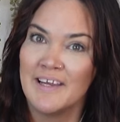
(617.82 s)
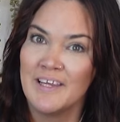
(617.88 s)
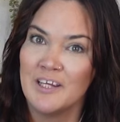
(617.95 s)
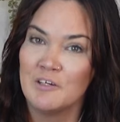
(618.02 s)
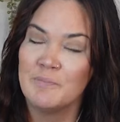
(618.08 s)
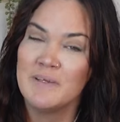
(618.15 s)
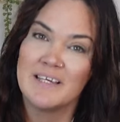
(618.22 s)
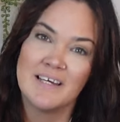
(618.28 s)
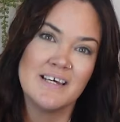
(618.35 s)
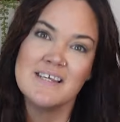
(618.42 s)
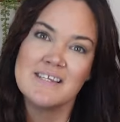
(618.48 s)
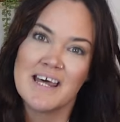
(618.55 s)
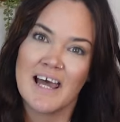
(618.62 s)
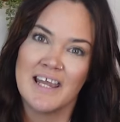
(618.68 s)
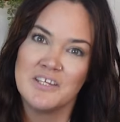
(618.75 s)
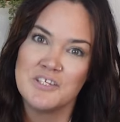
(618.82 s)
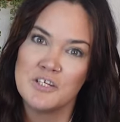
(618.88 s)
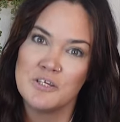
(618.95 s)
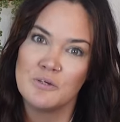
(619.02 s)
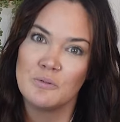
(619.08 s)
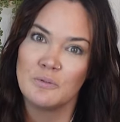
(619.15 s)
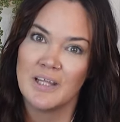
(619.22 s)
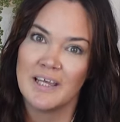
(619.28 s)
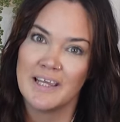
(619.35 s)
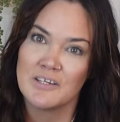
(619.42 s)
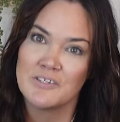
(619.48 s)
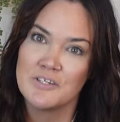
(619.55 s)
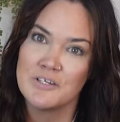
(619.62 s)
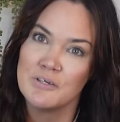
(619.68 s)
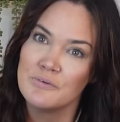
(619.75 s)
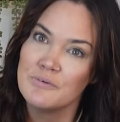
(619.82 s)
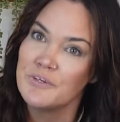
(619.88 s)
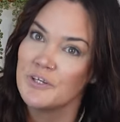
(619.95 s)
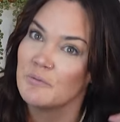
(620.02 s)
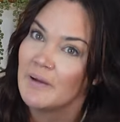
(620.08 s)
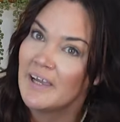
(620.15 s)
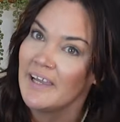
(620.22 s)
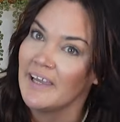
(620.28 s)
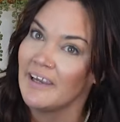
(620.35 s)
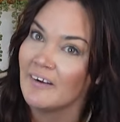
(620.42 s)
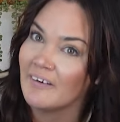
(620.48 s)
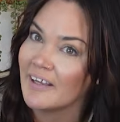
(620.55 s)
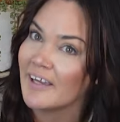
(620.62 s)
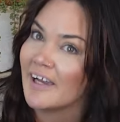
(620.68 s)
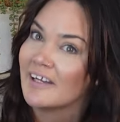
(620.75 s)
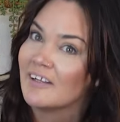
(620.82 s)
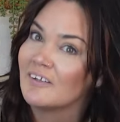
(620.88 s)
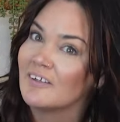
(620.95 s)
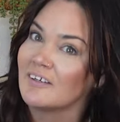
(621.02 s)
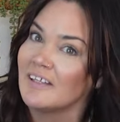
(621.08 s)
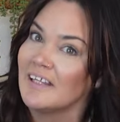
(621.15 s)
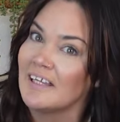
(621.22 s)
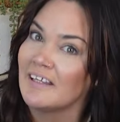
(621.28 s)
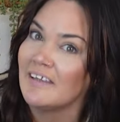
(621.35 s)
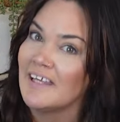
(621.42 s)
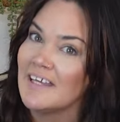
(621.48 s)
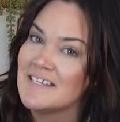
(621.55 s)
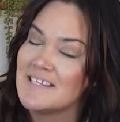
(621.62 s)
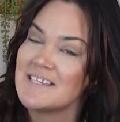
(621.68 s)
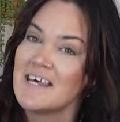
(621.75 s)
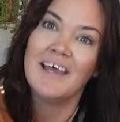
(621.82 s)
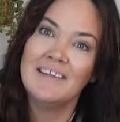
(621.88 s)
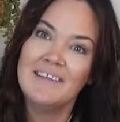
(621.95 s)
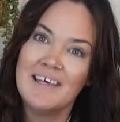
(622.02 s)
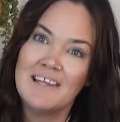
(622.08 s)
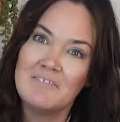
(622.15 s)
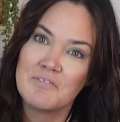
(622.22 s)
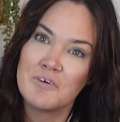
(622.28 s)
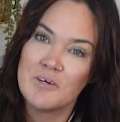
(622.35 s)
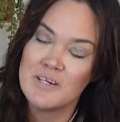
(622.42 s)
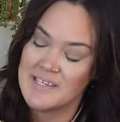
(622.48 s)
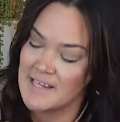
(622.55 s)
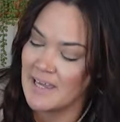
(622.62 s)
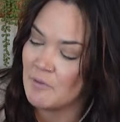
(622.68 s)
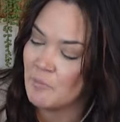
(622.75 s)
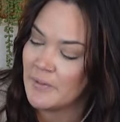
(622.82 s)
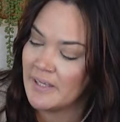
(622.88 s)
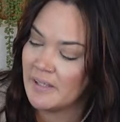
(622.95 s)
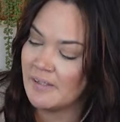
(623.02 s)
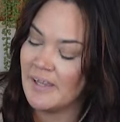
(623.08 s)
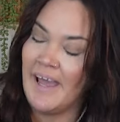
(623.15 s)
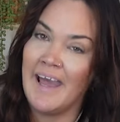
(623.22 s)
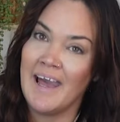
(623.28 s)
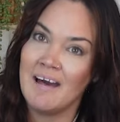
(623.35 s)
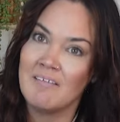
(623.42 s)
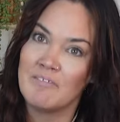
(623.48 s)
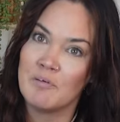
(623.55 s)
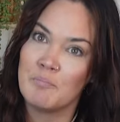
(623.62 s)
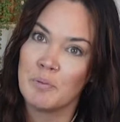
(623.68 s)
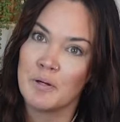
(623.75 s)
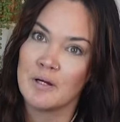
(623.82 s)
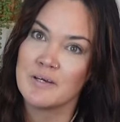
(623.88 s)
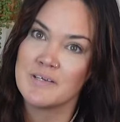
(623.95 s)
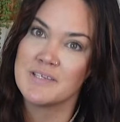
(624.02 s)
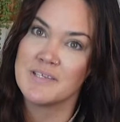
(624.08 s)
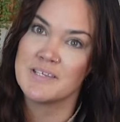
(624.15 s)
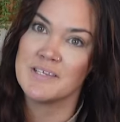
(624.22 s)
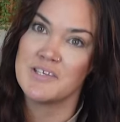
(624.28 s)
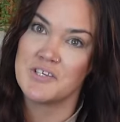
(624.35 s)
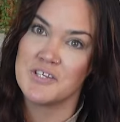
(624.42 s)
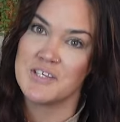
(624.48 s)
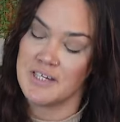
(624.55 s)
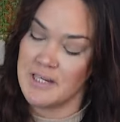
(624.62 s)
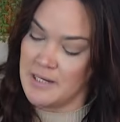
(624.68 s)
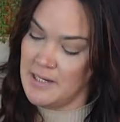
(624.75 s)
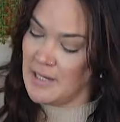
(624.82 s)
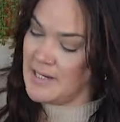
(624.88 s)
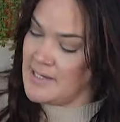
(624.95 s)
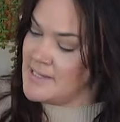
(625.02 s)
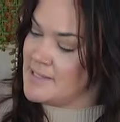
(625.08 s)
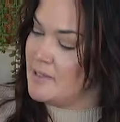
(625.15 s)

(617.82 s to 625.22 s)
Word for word: iron because I do like to do my hair to kind of look like this. And then of course I will have a purse. This is just a nice